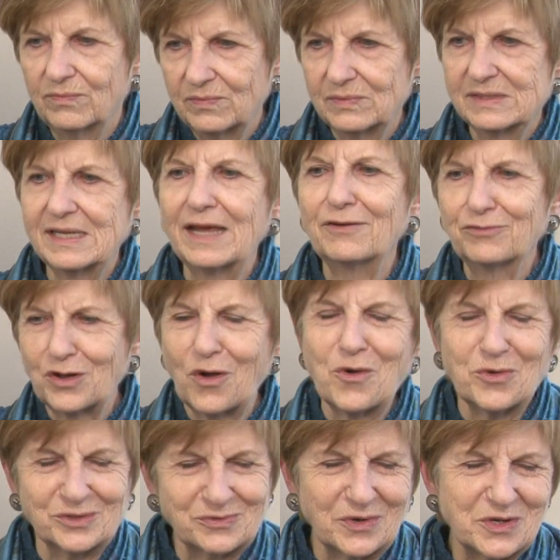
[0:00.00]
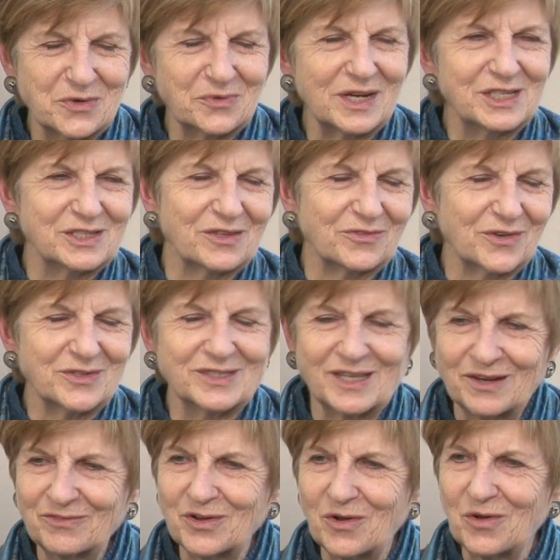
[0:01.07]
set of goals, when you reach the first
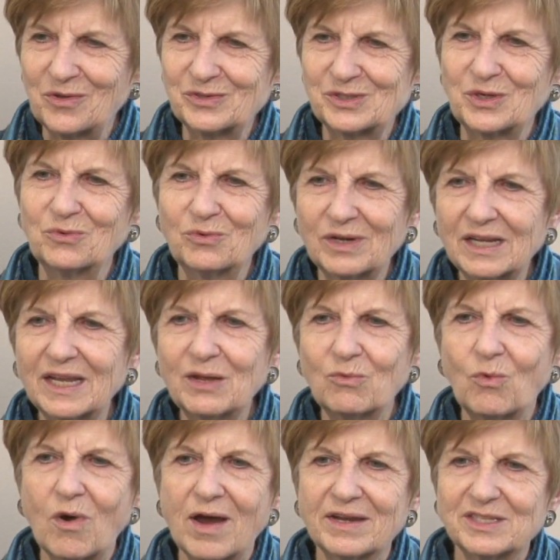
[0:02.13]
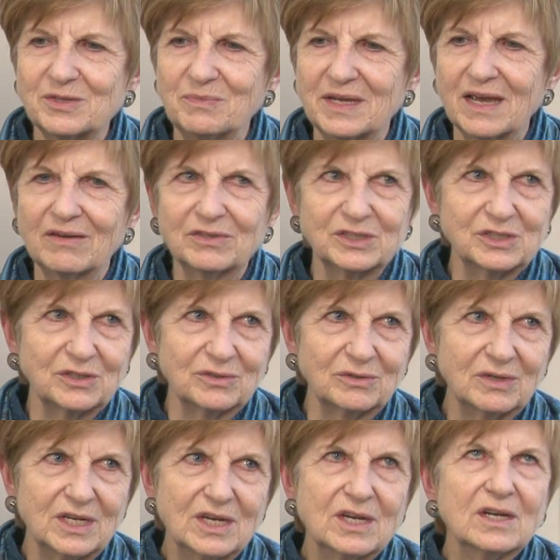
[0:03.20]
set of goals, you really want to be able
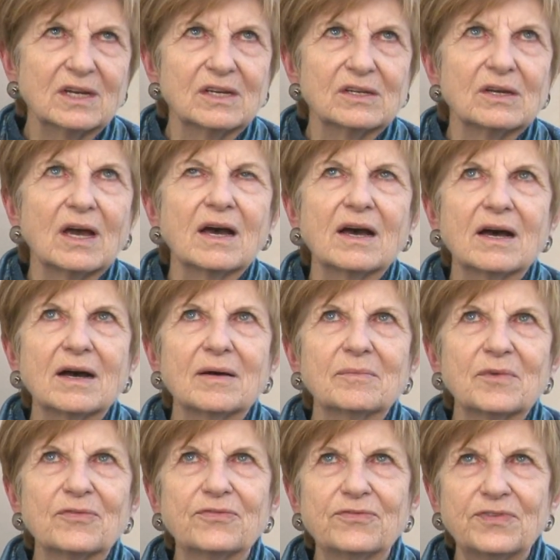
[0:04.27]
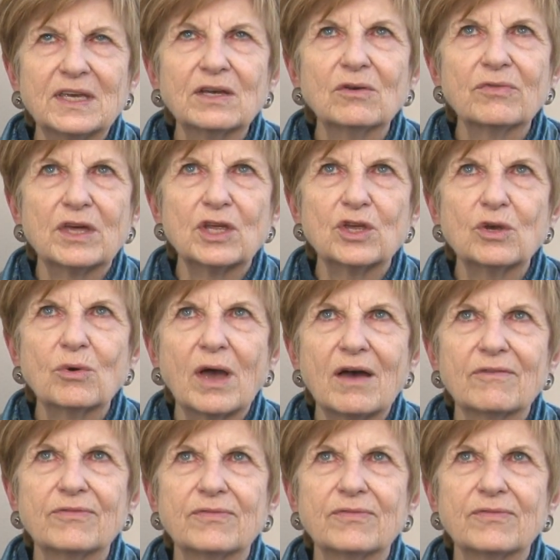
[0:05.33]
to feel that you have